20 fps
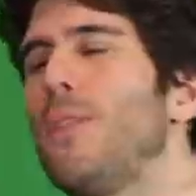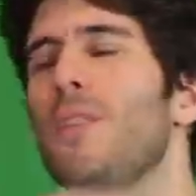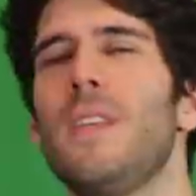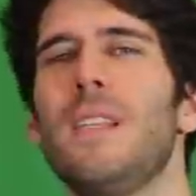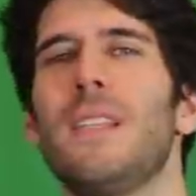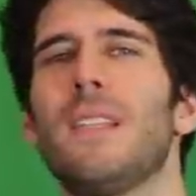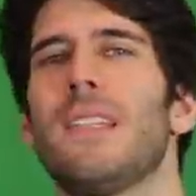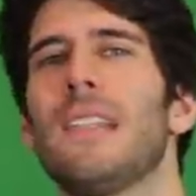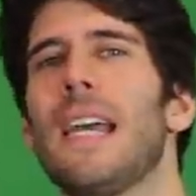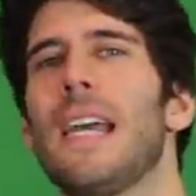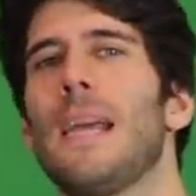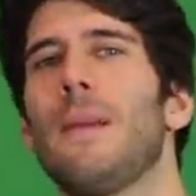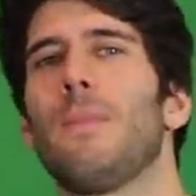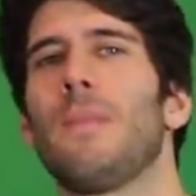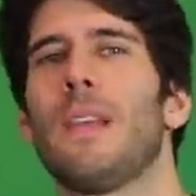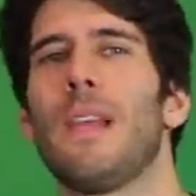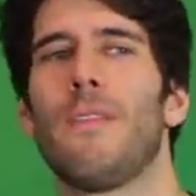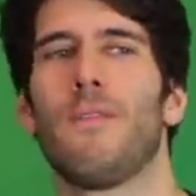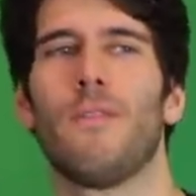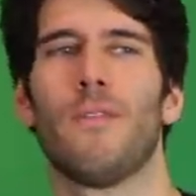of these
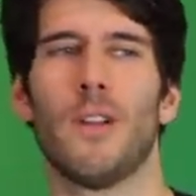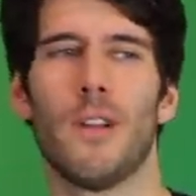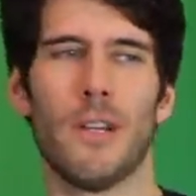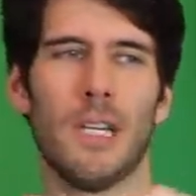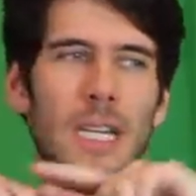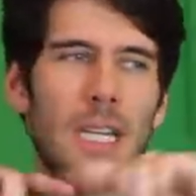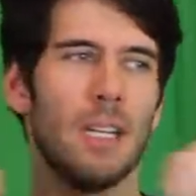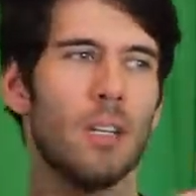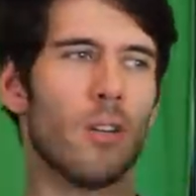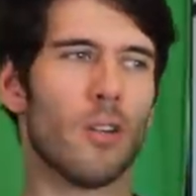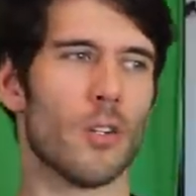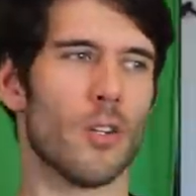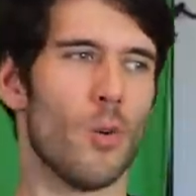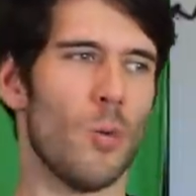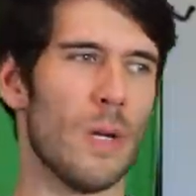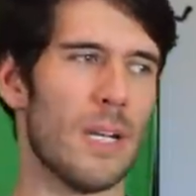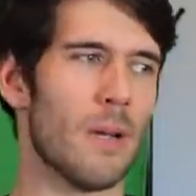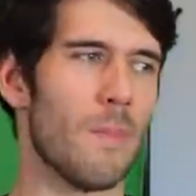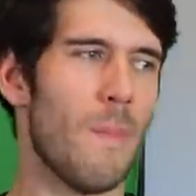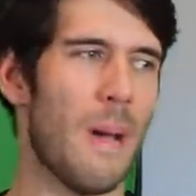types have very
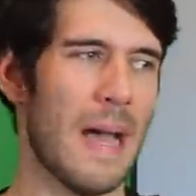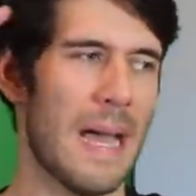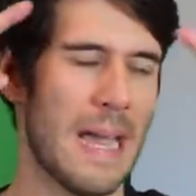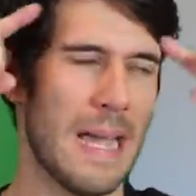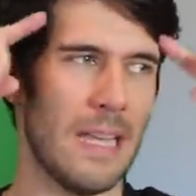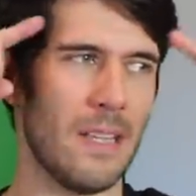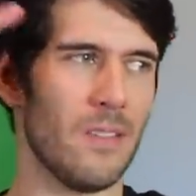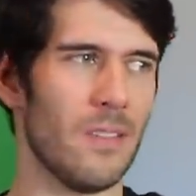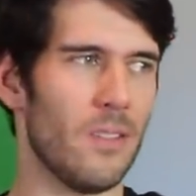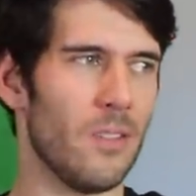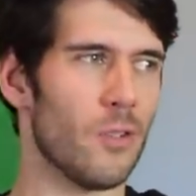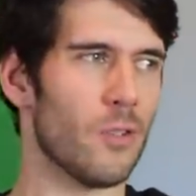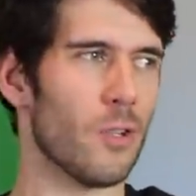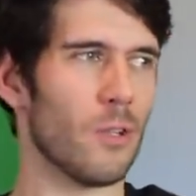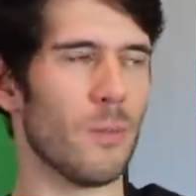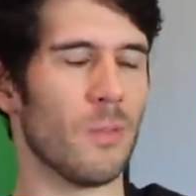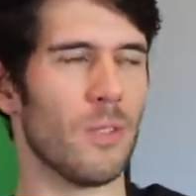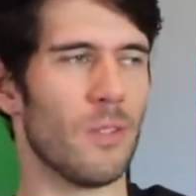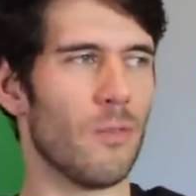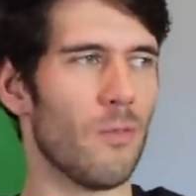quick minds in
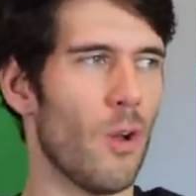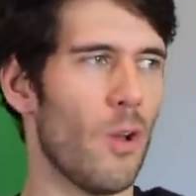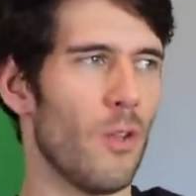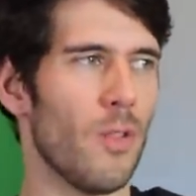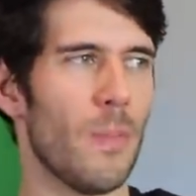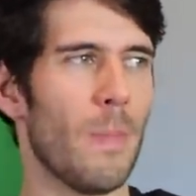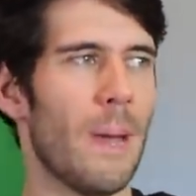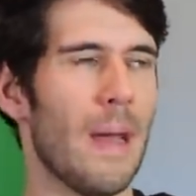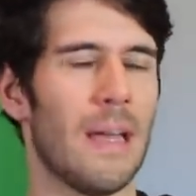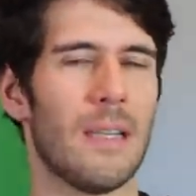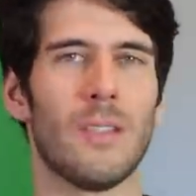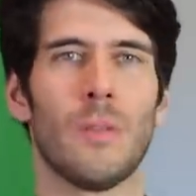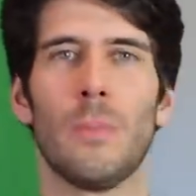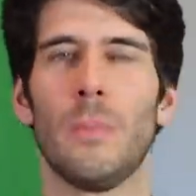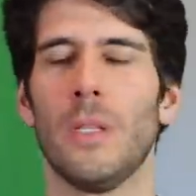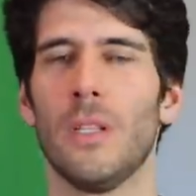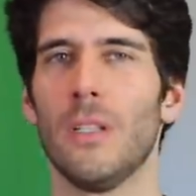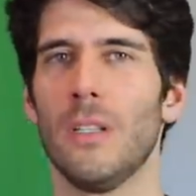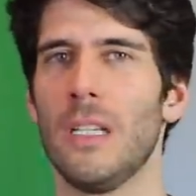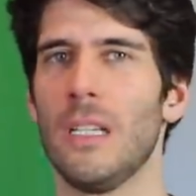terms of all the
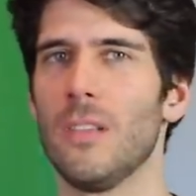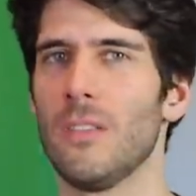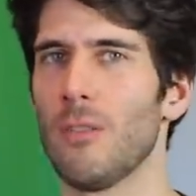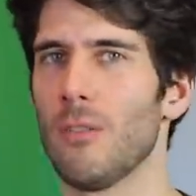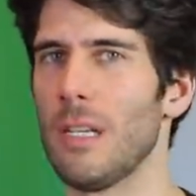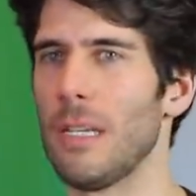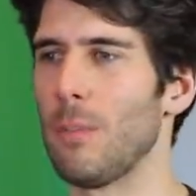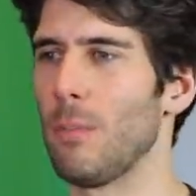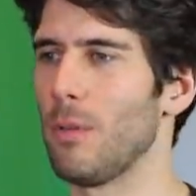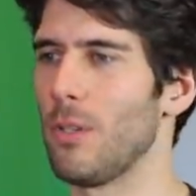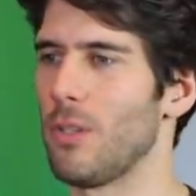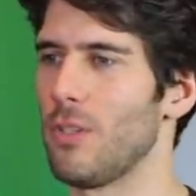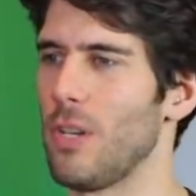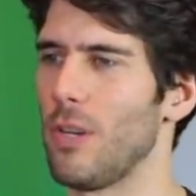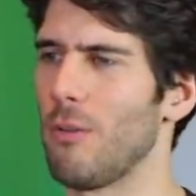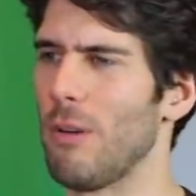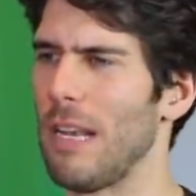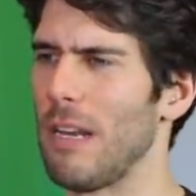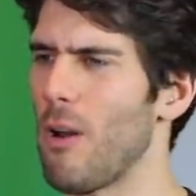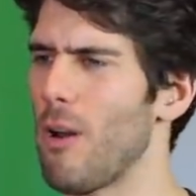possibilities they're able to
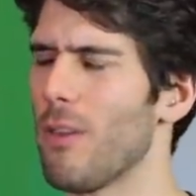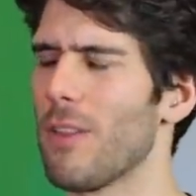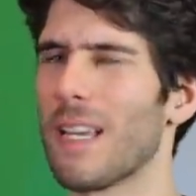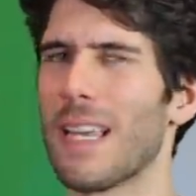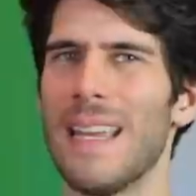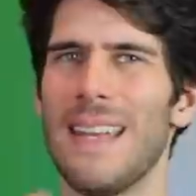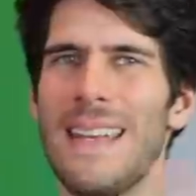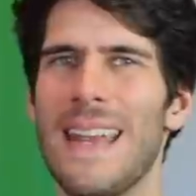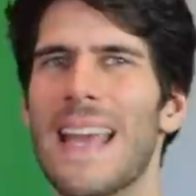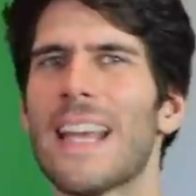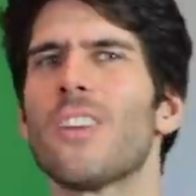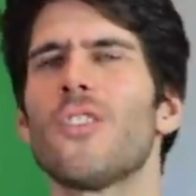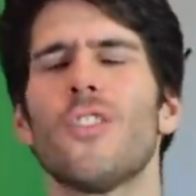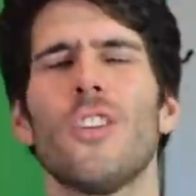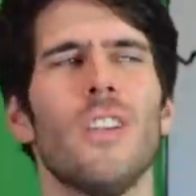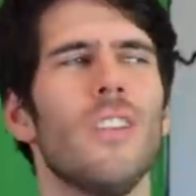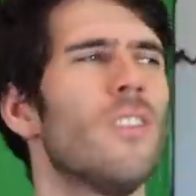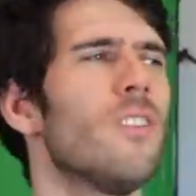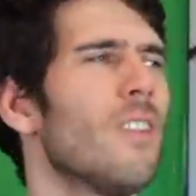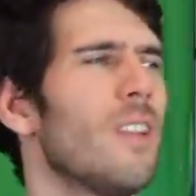generate, all the
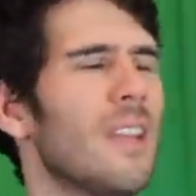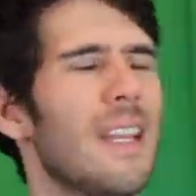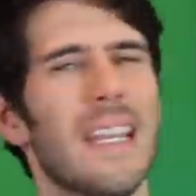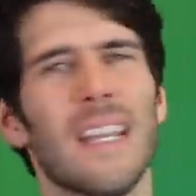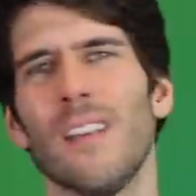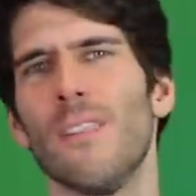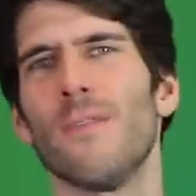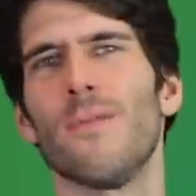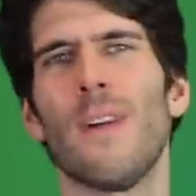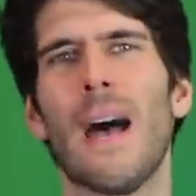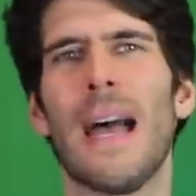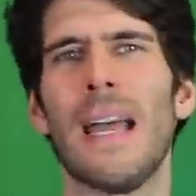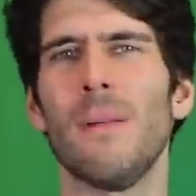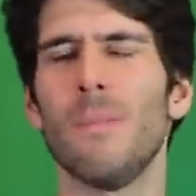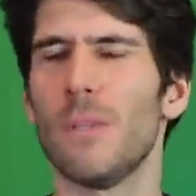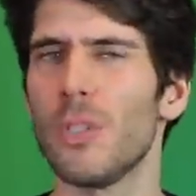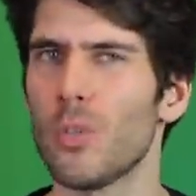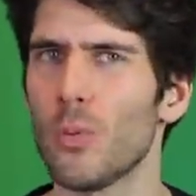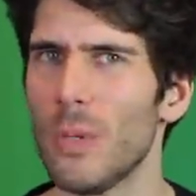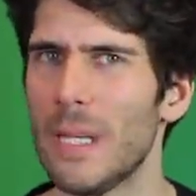connections that they can
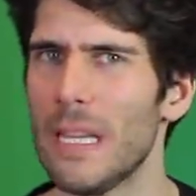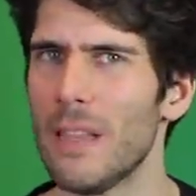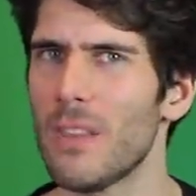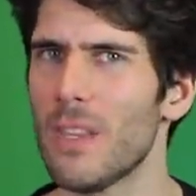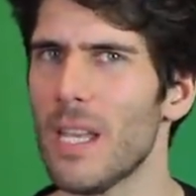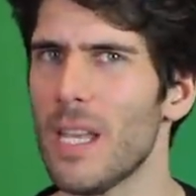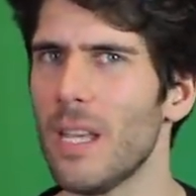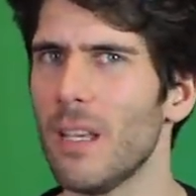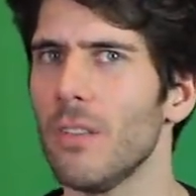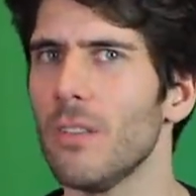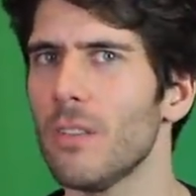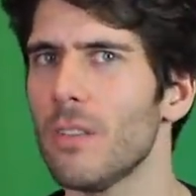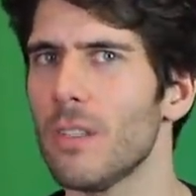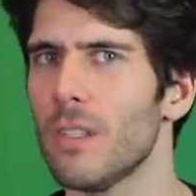find between things.